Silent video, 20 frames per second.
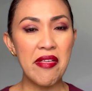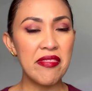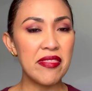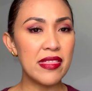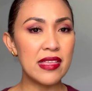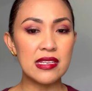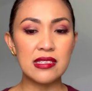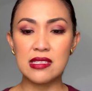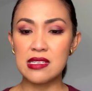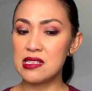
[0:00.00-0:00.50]

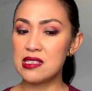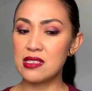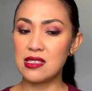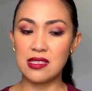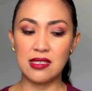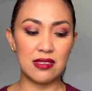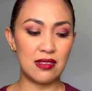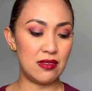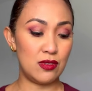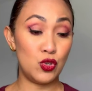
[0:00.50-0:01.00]
this
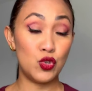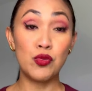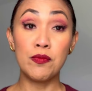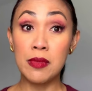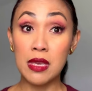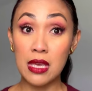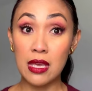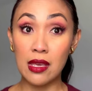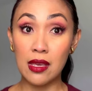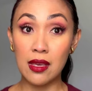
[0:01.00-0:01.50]
is, to
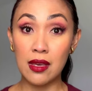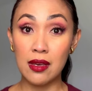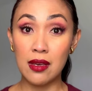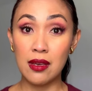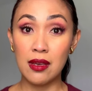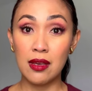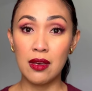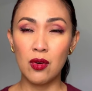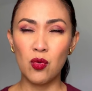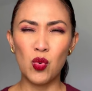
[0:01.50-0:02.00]
me,
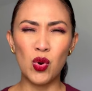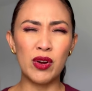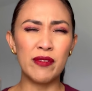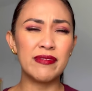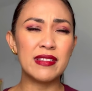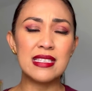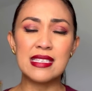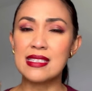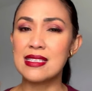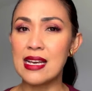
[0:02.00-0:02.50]
one of
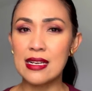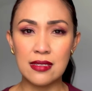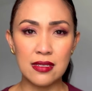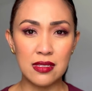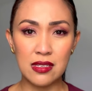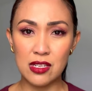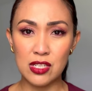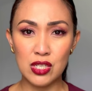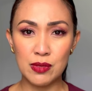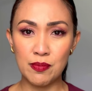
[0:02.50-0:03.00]
the
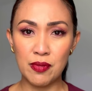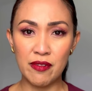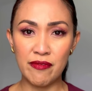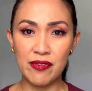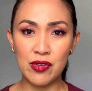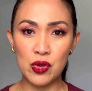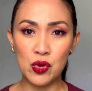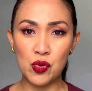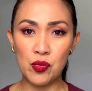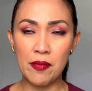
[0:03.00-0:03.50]
sexiest
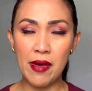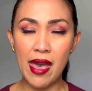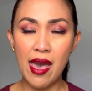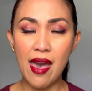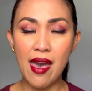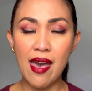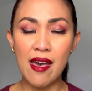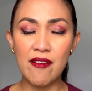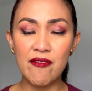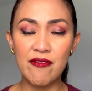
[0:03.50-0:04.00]
perfume
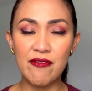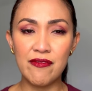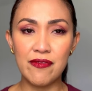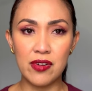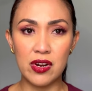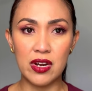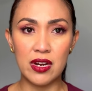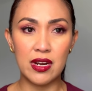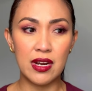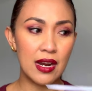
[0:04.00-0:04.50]

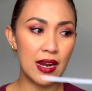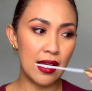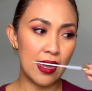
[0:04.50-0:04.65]
ever.